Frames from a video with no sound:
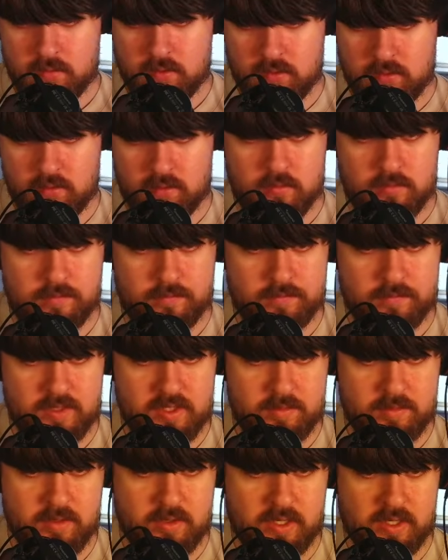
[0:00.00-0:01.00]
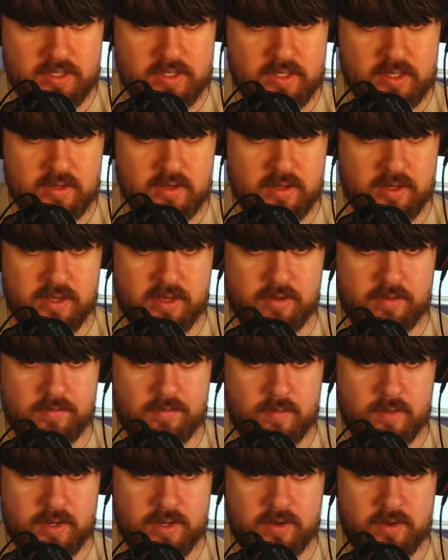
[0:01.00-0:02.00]
ooh, let's put a guitar here.
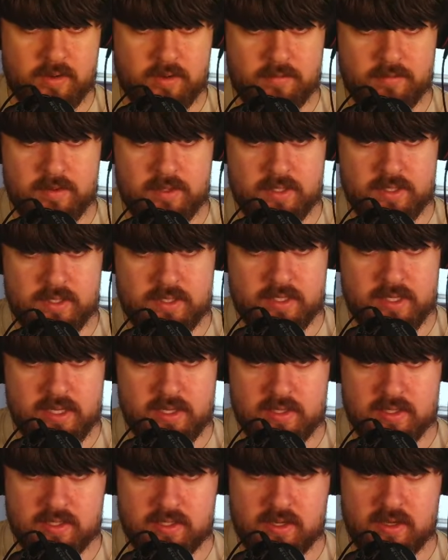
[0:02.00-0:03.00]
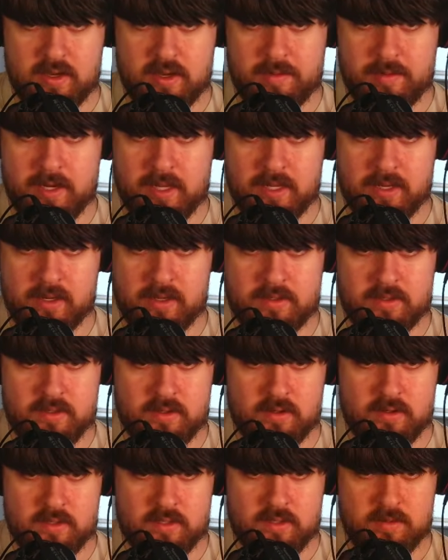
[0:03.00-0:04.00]
Why not? Let's say this guy played
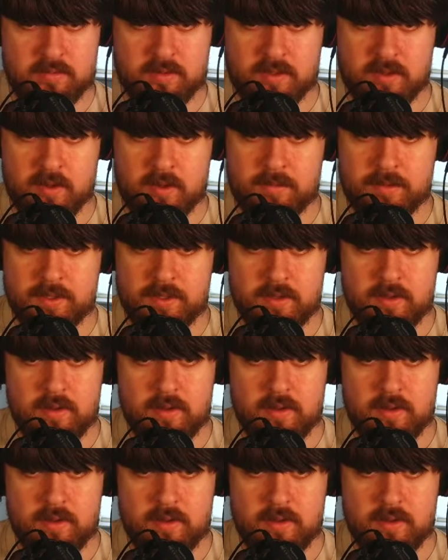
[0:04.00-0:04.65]
guitar sometimes.